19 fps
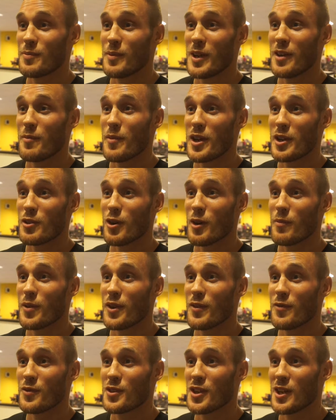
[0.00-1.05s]
being a bit
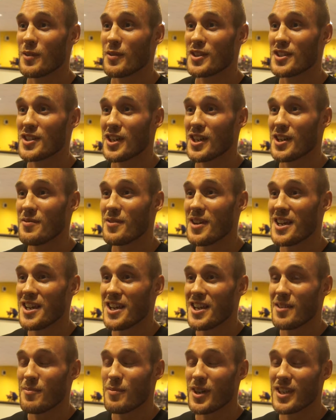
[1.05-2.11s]
grumpy from time to time.
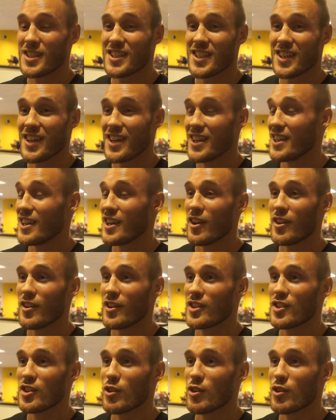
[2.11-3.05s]
But it's a